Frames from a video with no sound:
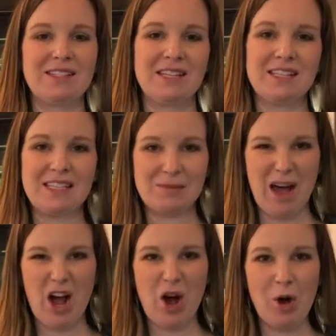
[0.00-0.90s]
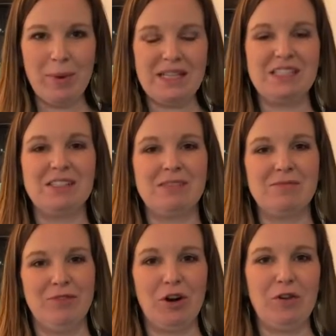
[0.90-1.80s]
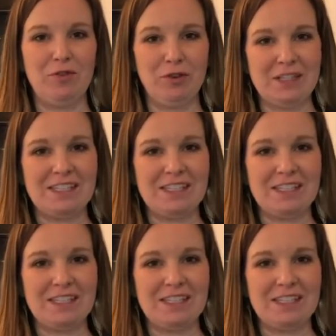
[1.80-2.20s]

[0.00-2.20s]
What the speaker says: Since this is my home, it's very fully